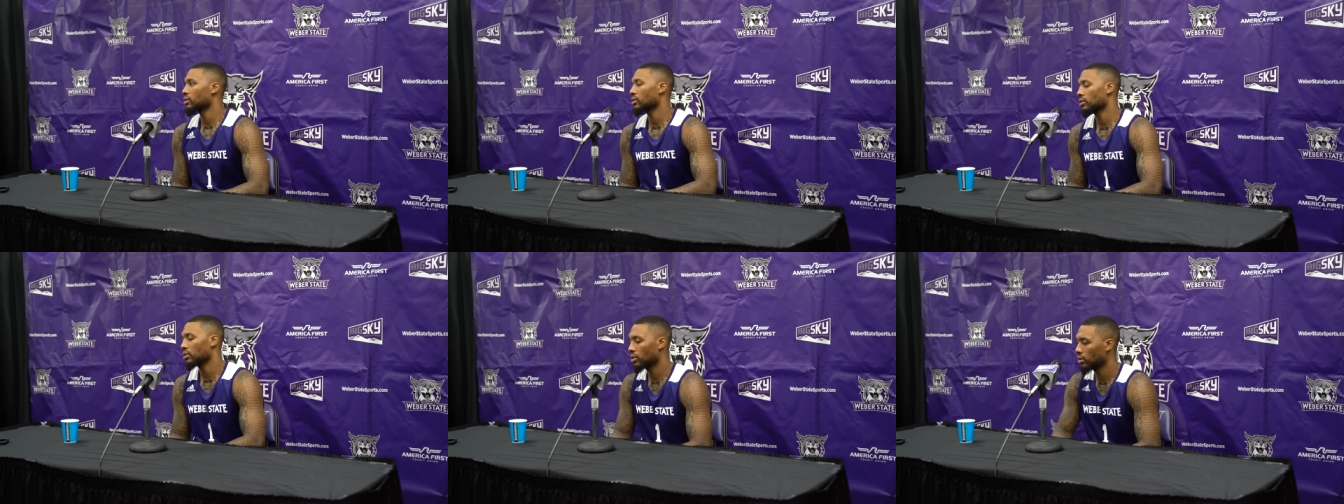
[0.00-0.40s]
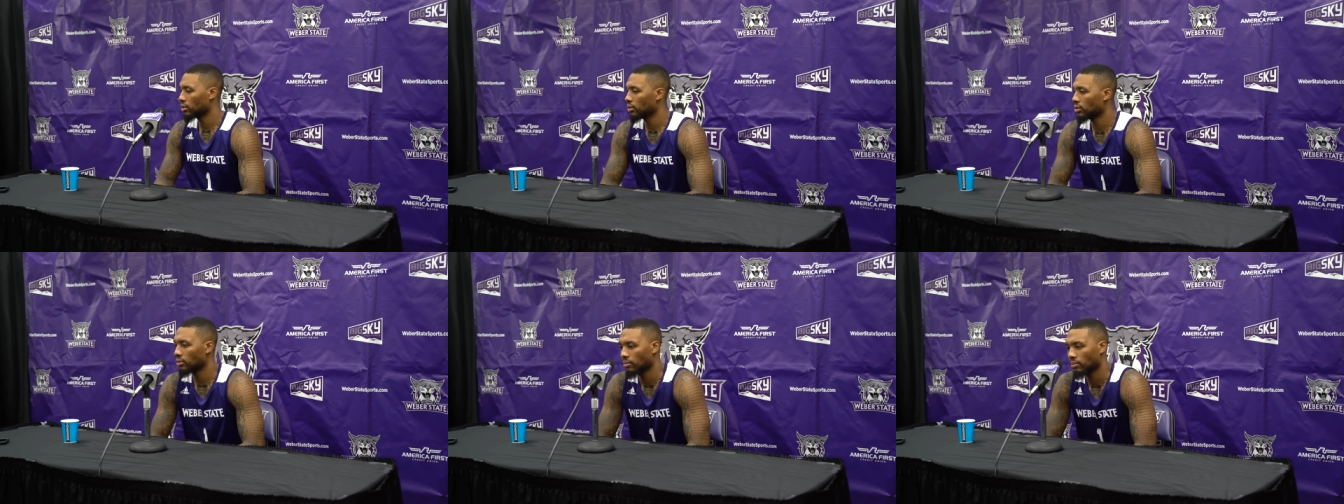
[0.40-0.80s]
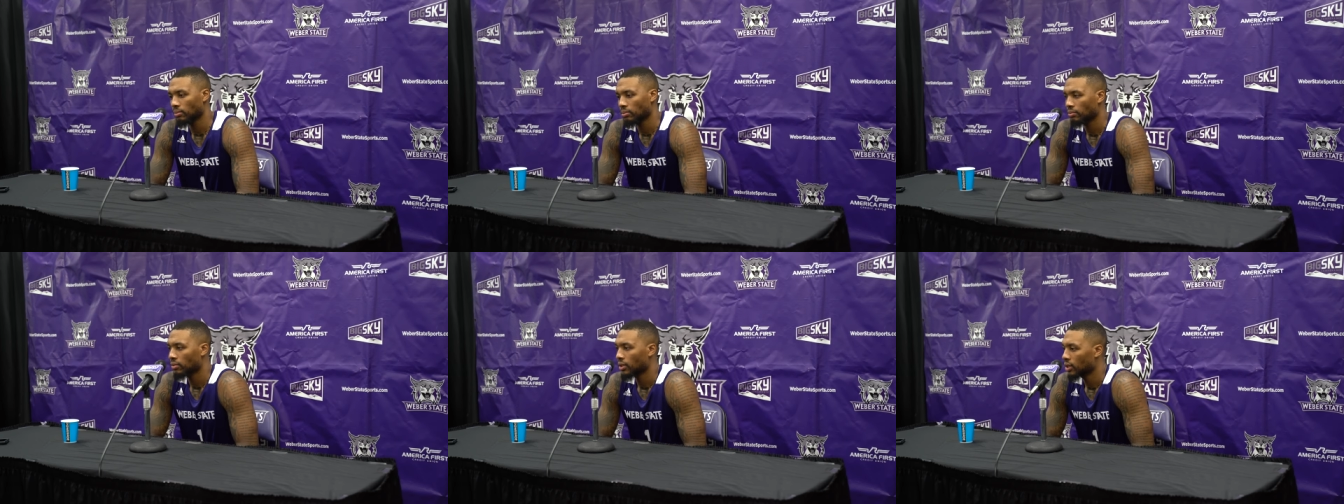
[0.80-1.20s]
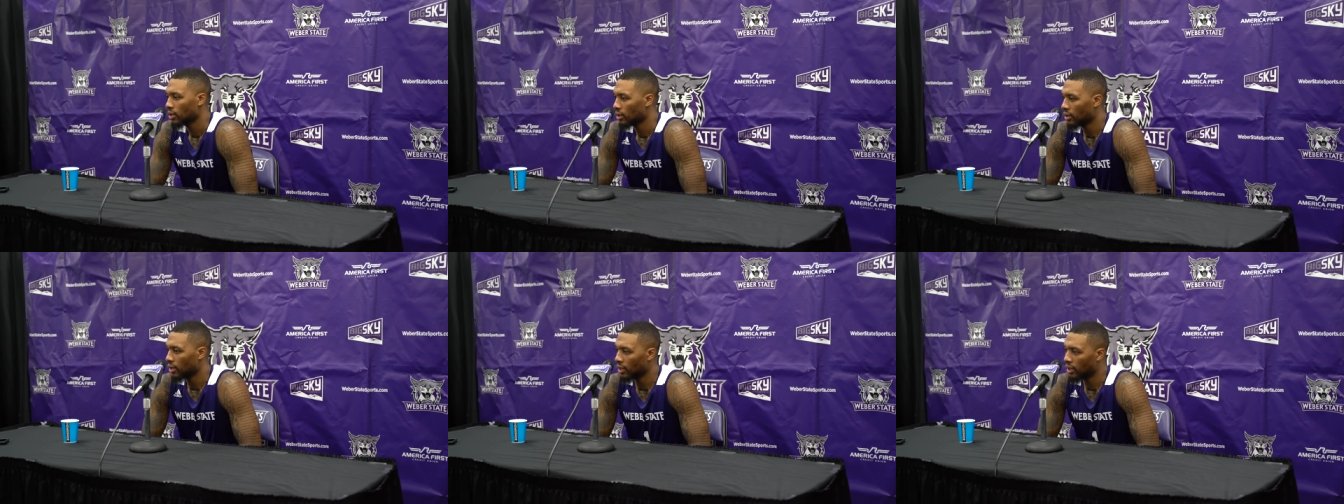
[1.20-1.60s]

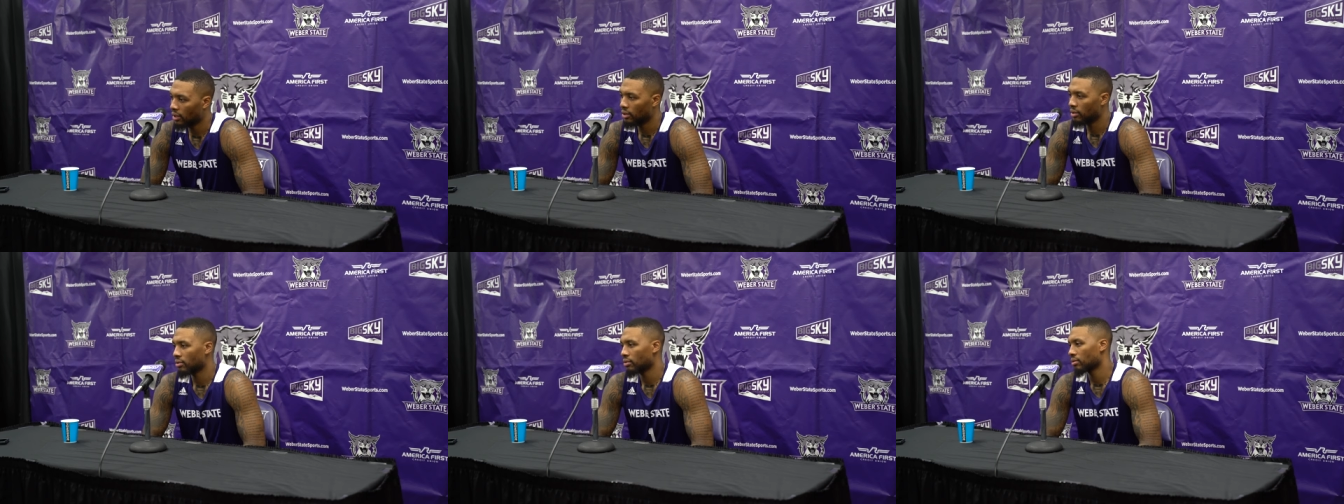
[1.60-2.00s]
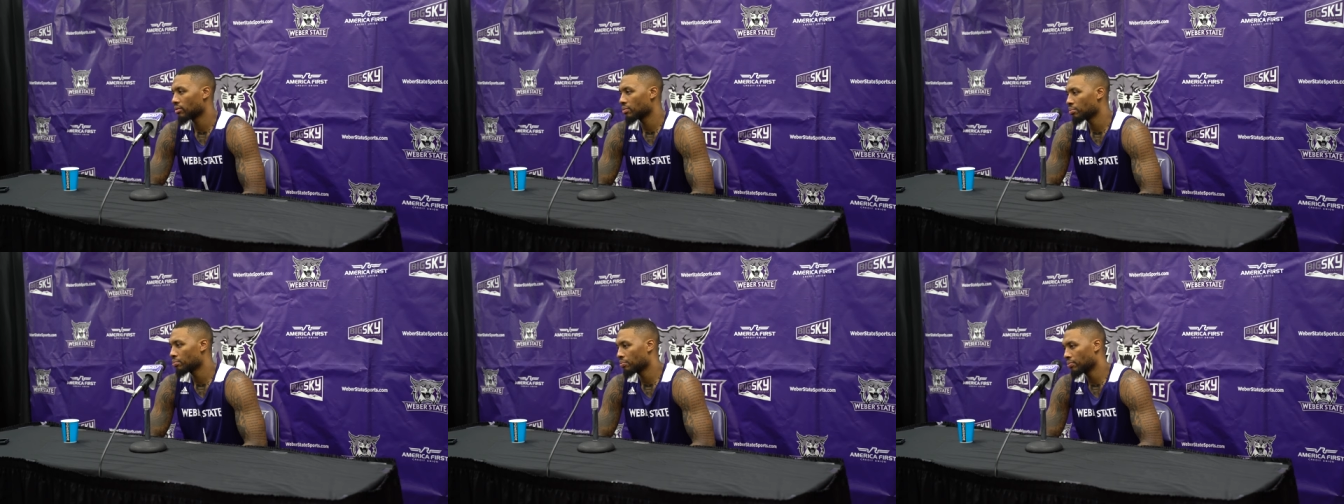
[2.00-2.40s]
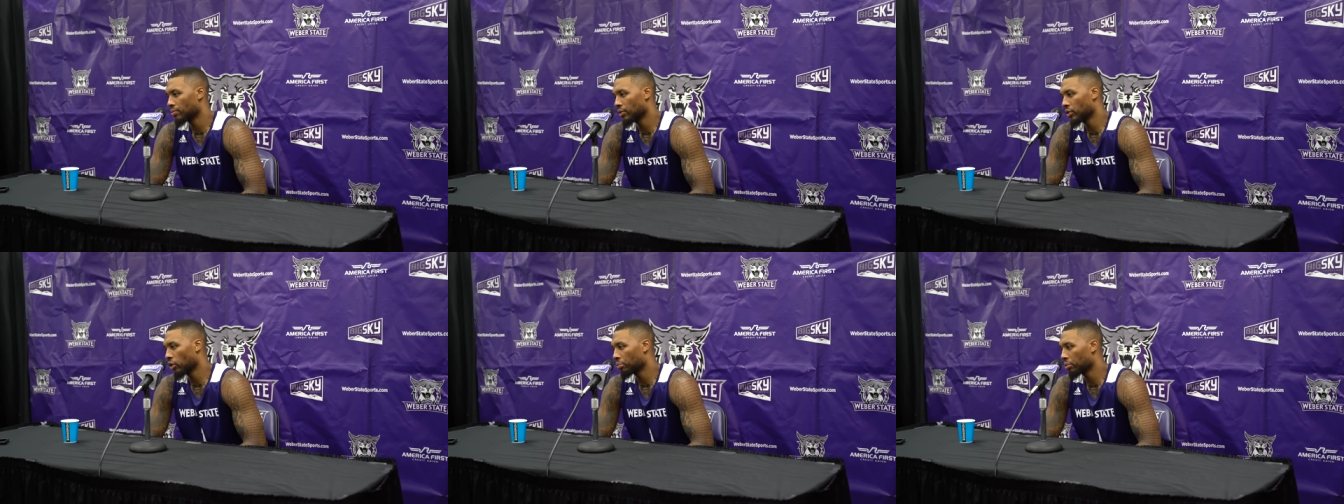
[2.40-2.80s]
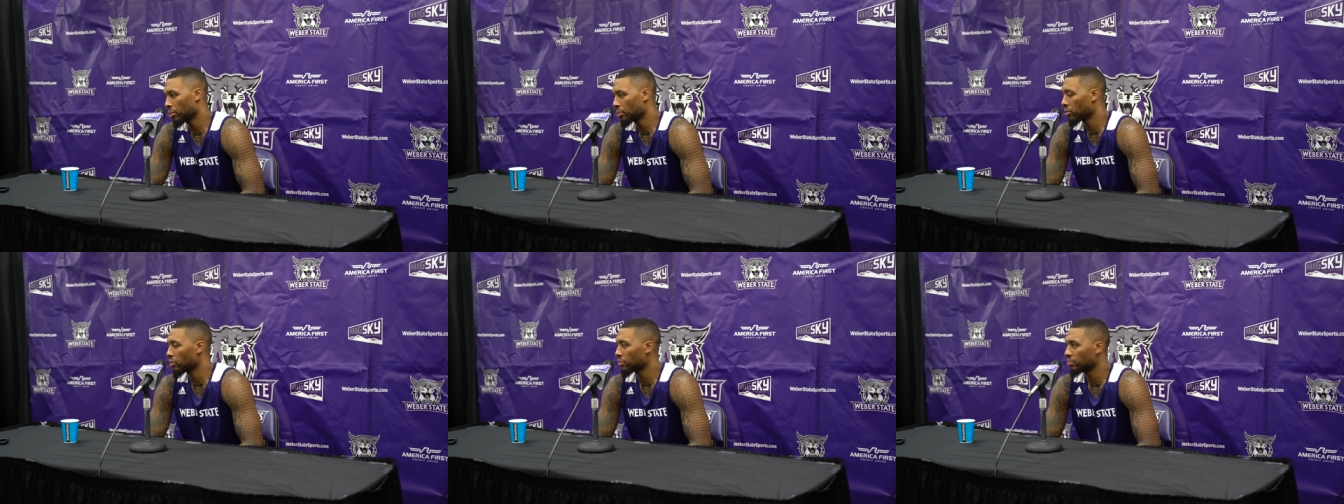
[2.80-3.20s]
and then you know
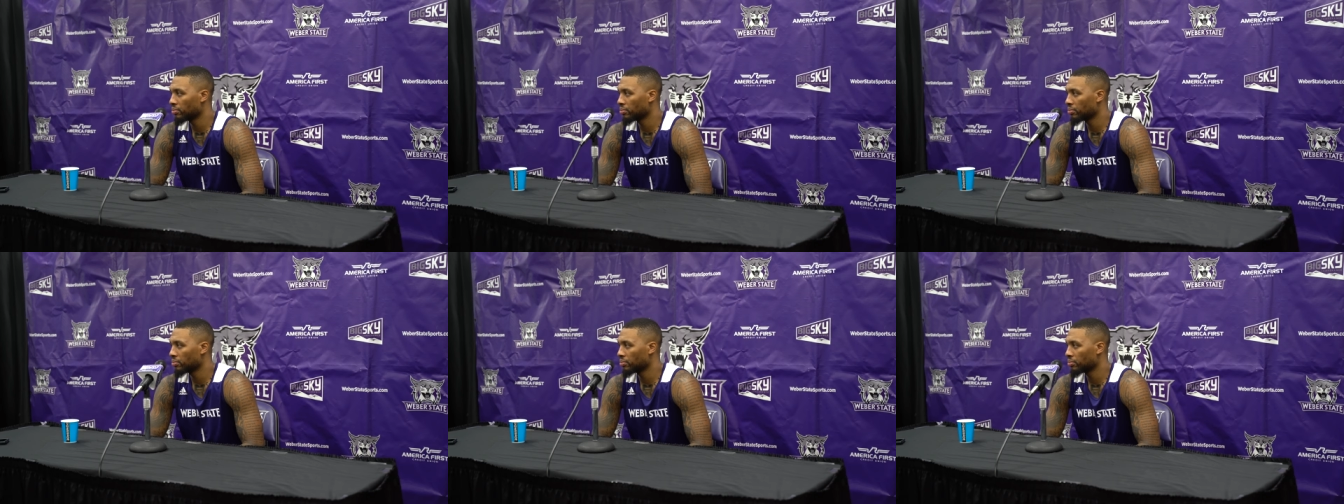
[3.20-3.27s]
people